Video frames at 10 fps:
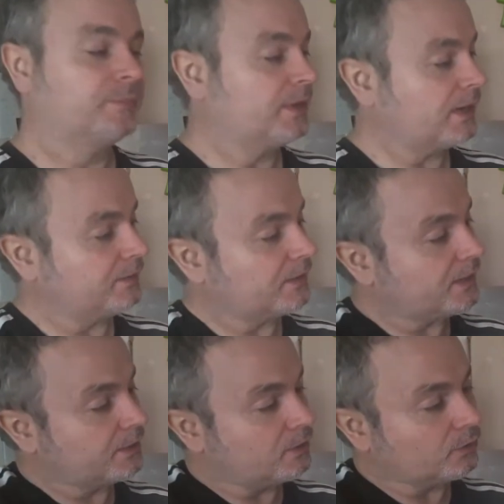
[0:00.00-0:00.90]
and
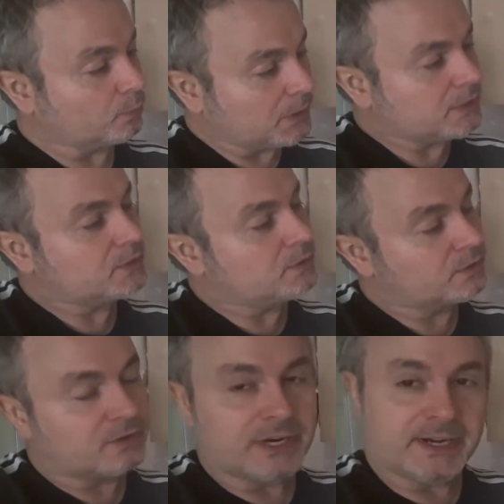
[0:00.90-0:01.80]
then got the one
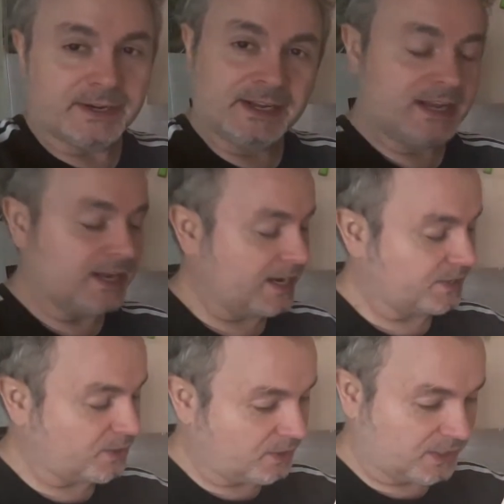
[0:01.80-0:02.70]
corner in and
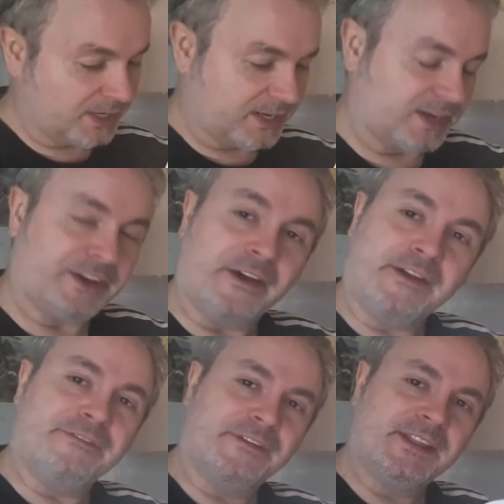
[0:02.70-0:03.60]
got like a
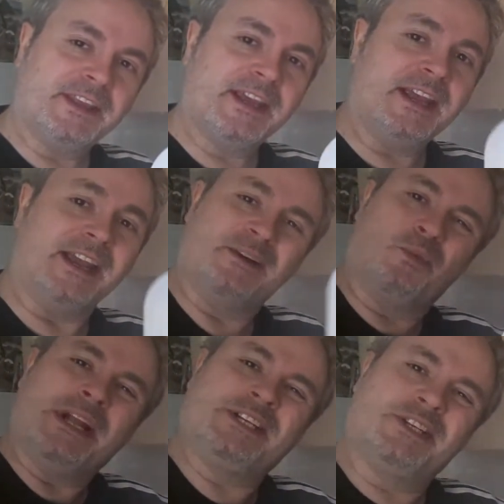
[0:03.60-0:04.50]
knife in there and
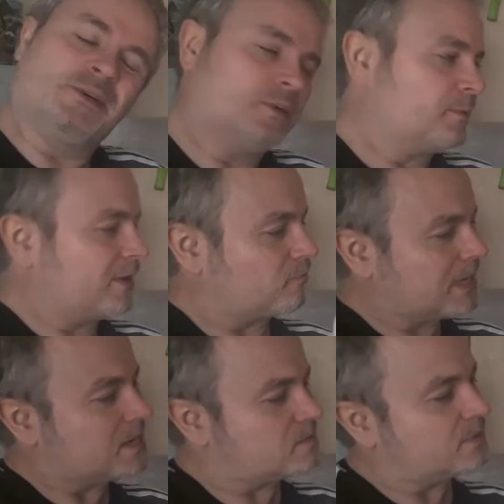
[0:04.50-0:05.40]
wedged it all the way
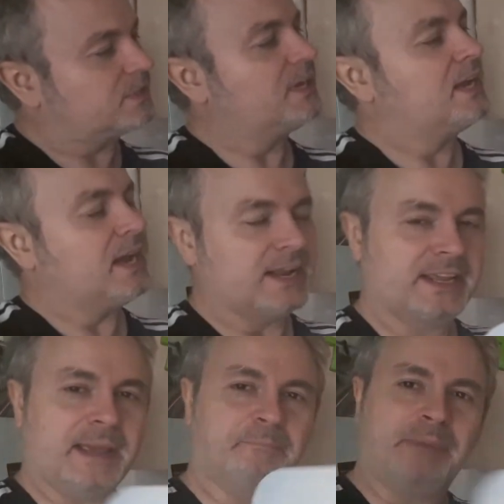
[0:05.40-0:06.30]
around, and
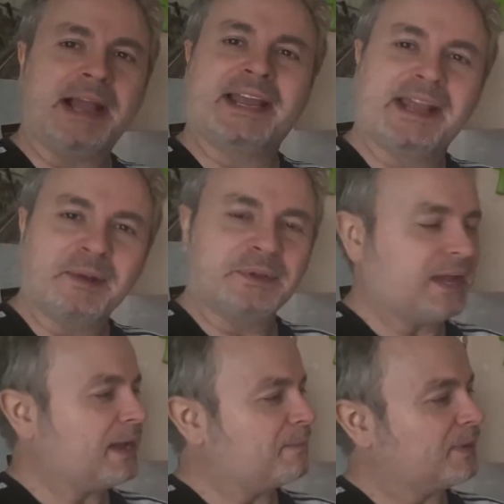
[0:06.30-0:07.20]
kept banging it with a
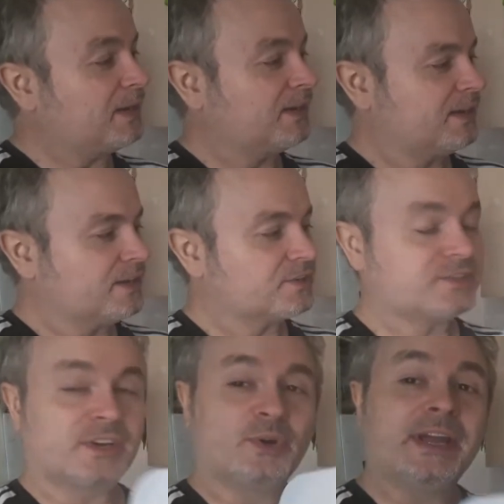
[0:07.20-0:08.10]
hammer.
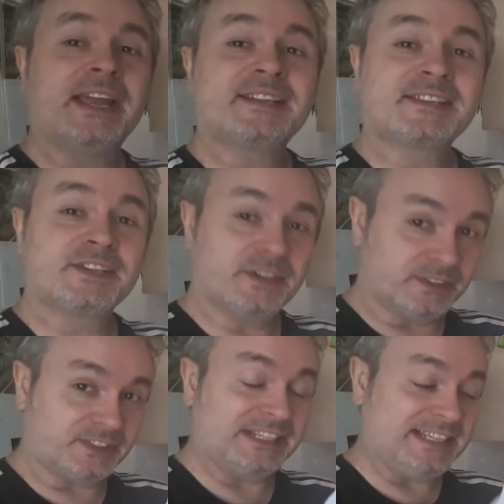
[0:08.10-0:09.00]
So it's
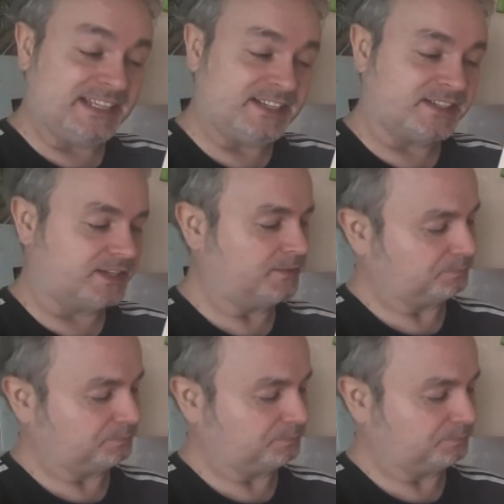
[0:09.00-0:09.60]
not easy.